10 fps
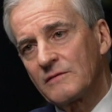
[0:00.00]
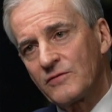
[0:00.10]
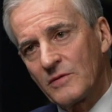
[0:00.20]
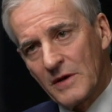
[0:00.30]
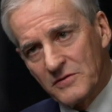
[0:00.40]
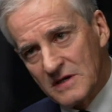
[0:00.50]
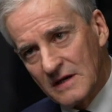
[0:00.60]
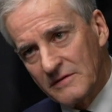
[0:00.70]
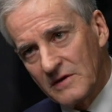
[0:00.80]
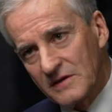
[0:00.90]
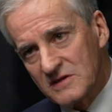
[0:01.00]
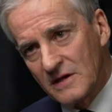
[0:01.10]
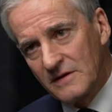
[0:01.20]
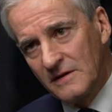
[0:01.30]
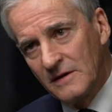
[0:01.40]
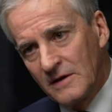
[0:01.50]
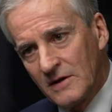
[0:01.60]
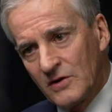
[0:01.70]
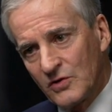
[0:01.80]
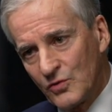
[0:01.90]
and from outside Afghanistan
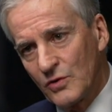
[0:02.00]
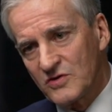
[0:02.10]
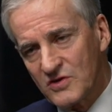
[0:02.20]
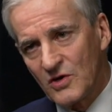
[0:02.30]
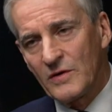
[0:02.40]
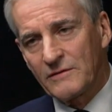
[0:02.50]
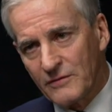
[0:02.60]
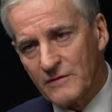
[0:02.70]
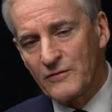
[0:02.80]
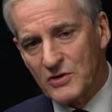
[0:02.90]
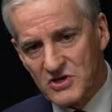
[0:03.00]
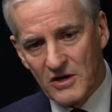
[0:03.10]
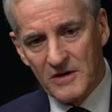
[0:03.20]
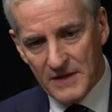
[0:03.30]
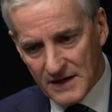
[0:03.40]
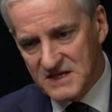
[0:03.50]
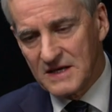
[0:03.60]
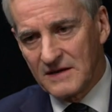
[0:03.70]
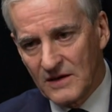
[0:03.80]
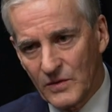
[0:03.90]
to Oslo, and for the first time they are
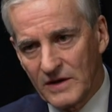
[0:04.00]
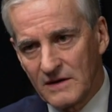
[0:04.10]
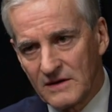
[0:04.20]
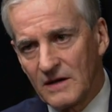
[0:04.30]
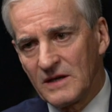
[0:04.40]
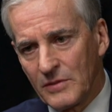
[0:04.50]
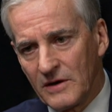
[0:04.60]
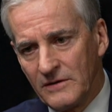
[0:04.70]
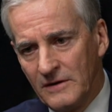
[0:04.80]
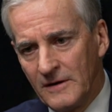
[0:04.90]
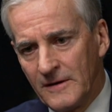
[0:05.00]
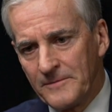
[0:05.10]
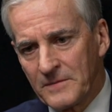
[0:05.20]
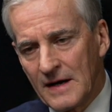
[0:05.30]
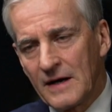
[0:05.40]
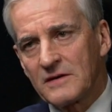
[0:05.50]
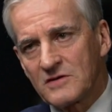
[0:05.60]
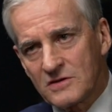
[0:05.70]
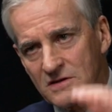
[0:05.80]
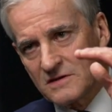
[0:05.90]
sitting with Taliban at a
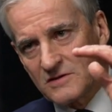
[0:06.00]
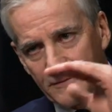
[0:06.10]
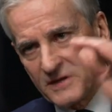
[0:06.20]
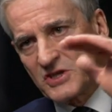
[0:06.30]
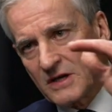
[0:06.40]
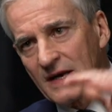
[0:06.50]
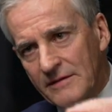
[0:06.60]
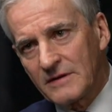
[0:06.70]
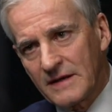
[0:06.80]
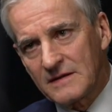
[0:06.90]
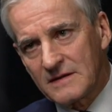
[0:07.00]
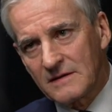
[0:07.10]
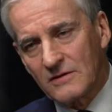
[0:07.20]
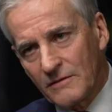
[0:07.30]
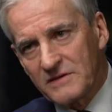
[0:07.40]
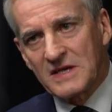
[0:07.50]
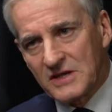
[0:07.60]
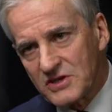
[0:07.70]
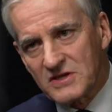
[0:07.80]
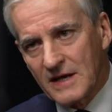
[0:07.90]
sufficient level that
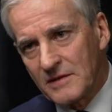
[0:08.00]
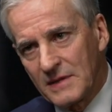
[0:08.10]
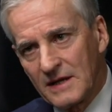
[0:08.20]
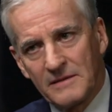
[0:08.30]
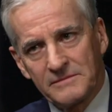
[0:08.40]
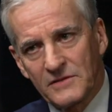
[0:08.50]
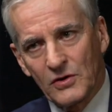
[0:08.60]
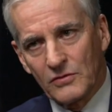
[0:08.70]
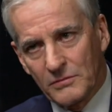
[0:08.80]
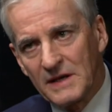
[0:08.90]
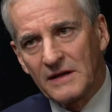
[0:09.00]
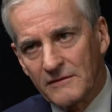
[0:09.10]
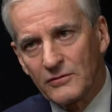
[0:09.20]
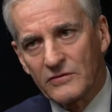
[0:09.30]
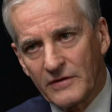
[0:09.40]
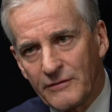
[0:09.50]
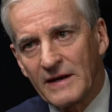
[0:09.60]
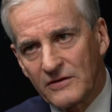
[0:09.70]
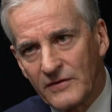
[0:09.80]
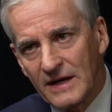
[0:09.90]
conversations can be, you know, meaningful,
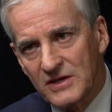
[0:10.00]
reflect real